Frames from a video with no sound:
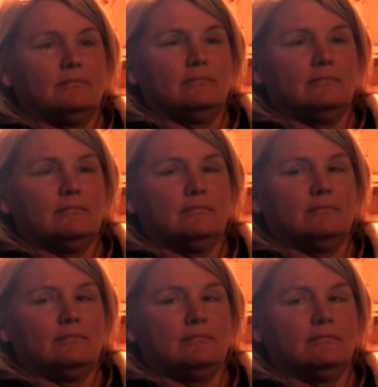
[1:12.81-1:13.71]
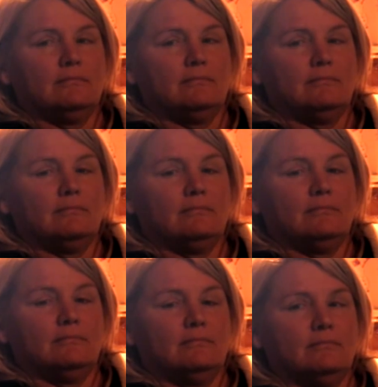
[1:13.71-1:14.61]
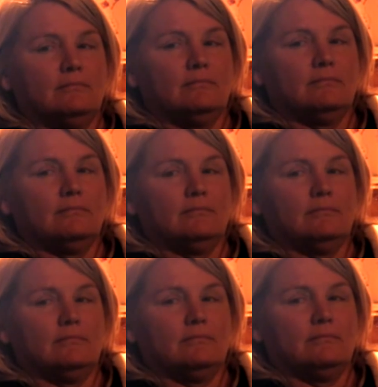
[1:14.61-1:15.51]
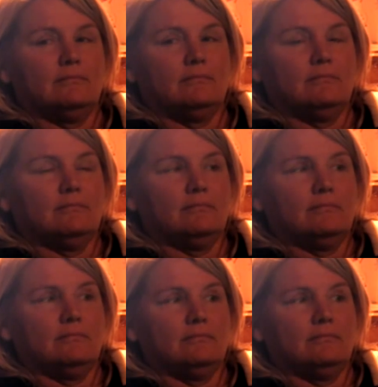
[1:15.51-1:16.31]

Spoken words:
(silent)